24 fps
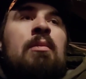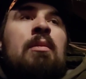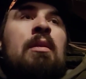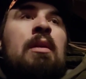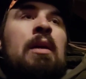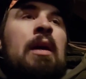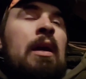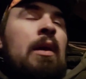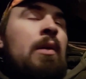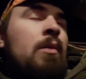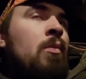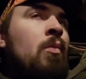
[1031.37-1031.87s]

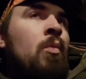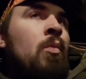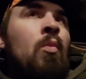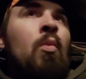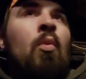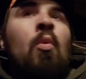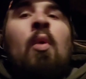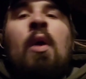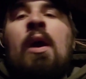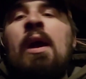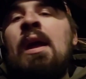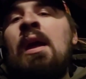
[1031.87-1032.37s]
like
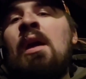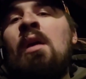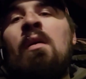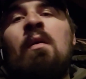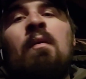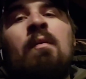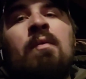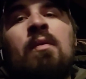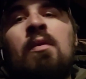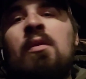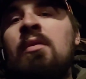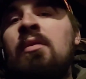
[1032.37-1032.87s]
way
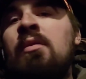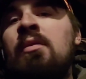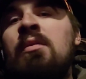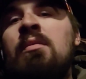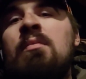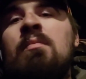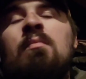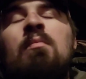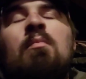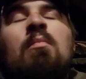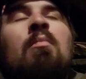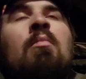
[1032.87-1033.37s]
over
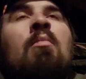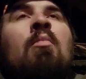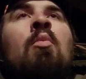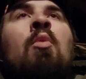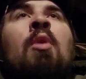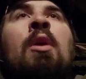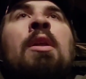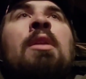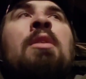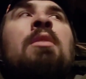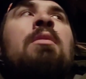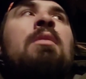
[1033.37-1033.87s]

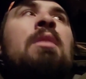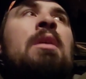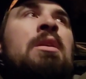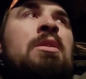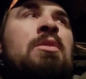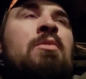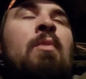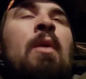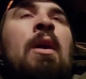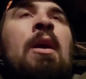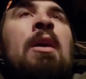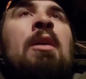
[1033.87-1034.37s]
what
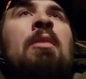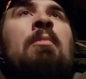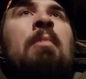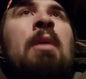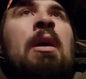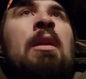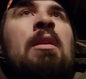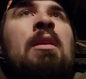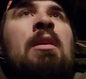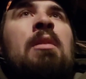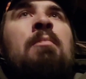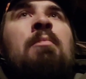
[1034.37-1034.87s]
is
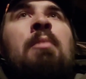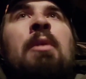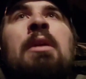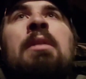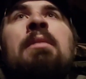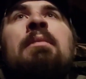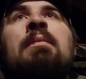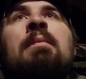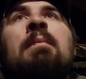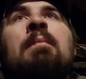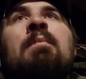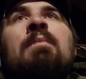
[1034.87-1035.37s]
recommended.
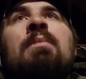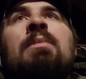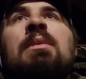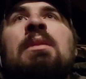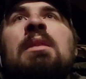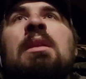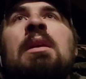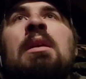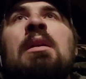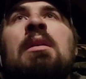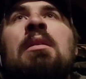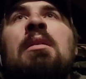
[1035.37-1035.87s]
But
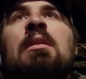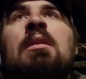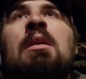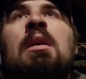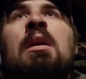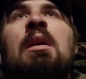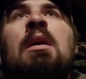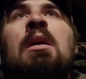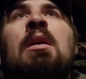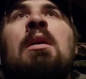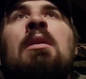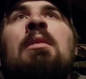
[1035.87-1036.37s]

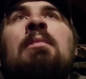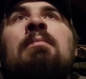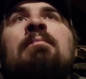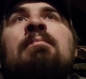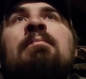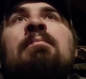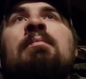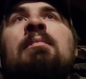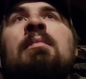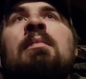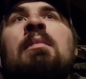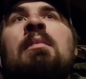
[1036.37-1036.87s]

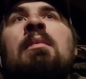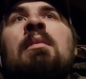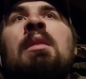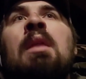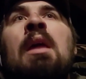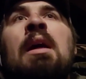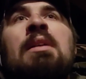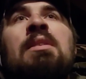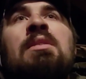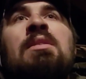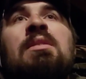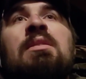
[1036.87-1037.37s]

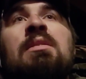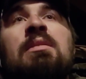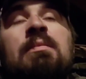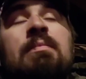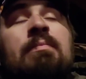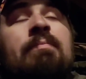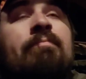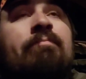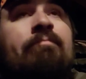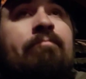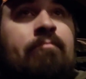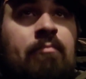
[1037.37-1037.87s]
that's
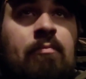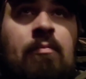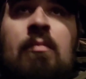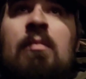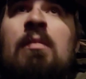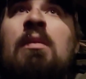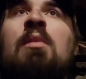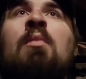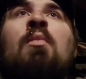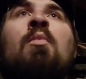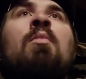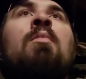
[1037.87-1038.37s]

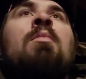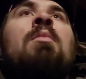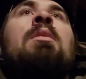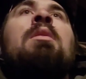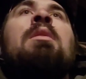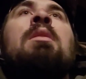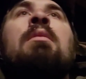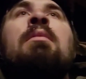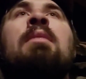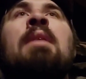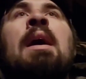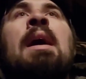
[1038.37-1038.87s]

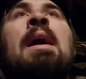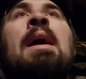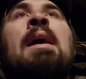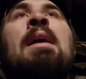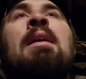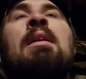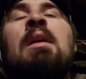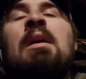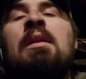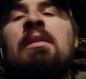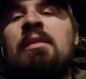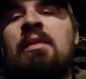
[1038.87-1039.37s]
that
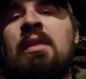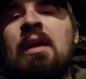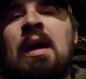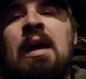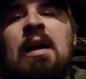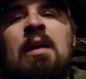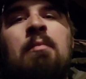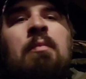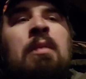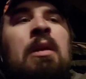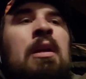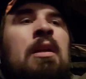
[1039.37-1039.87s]
and
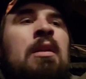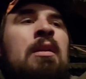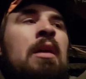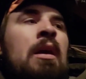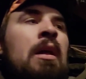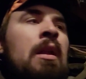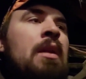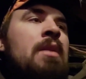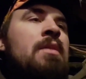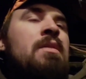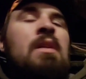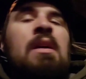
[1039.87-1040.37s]
thiamine,
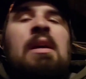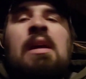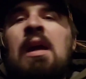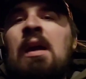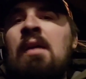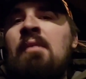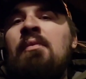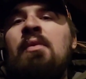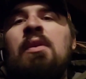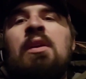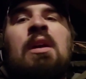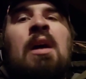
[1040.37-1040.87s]
and it's like
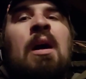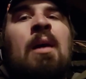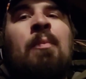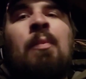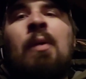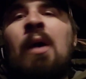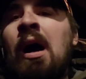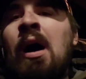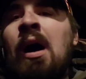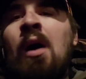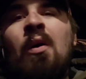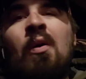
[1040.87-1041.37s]
every couple
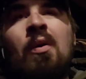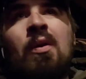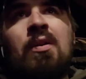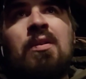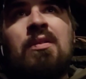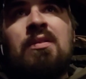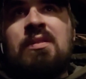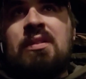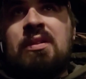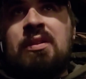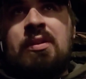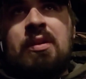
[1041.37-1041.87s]

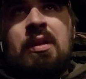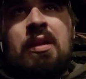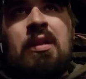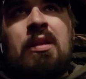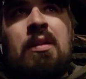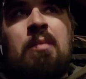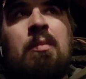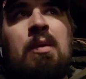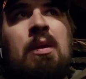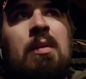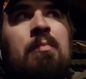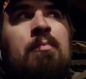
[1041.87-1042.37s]
hours you need
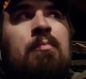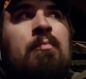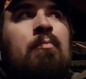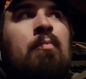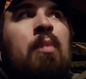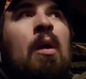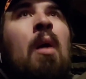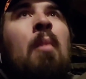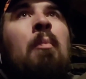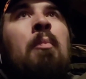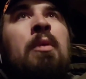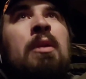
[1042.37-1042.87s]
to be
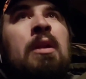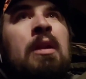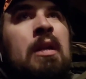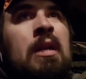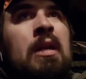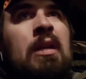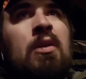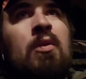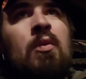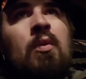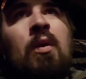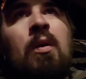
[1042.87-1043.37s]
pumping it
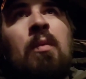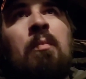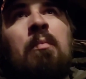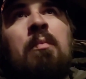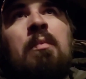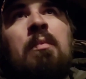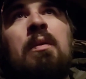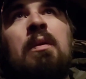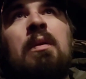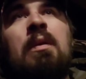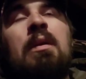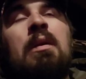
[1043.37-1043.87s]
into them.
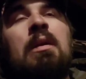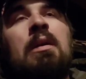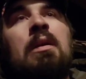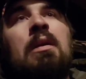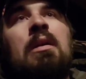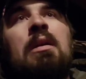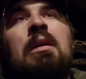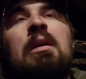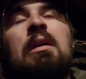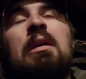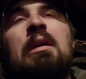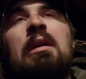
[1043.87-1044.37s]

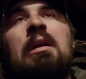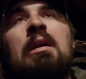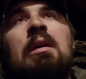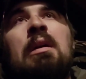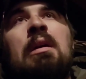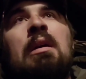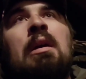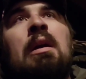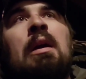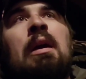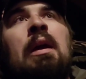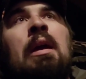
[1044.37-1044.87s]

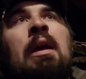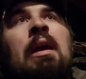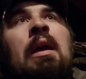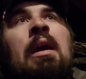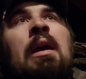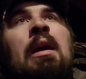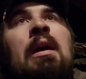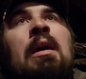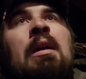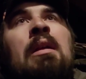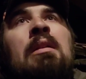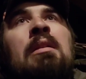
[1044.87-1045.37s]

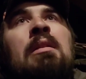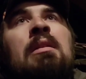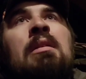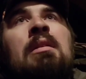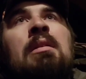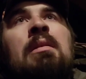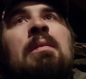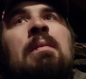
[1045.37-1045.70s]
And